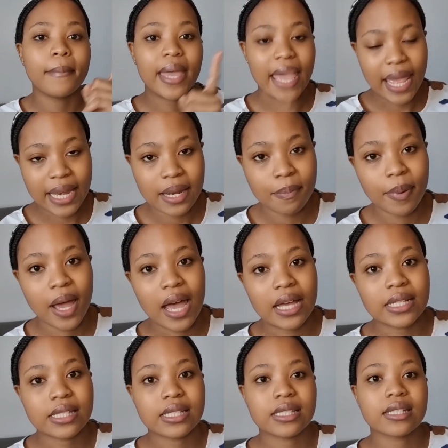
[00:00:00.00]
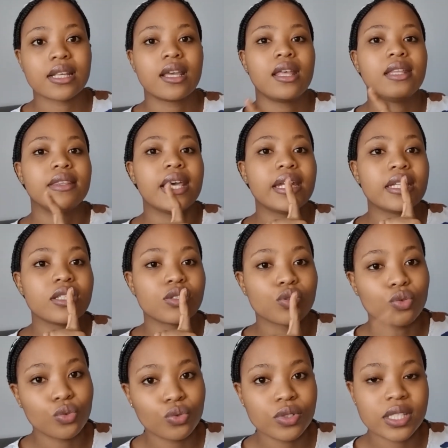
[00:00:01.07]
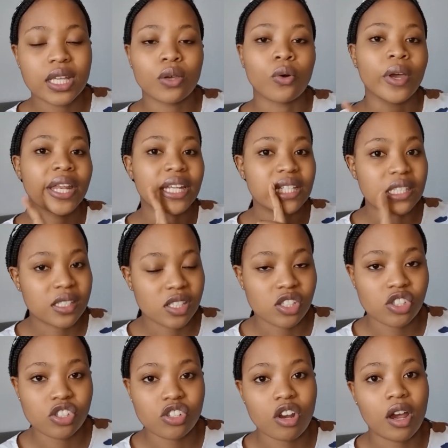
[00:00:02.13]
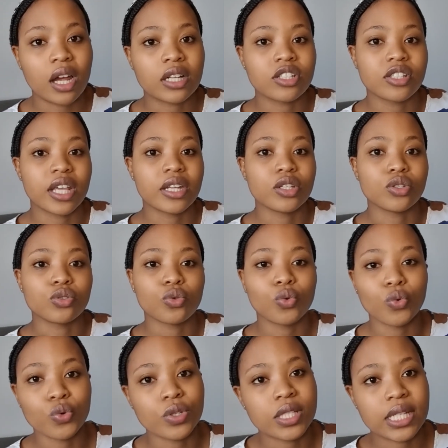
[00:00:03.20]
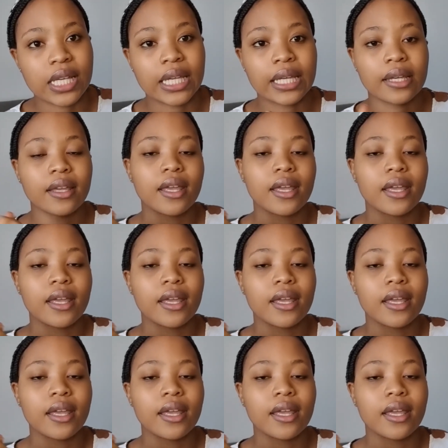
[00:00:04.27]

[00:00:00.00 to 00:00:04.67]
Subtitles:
any pus that is oozing or any discharge that is oozing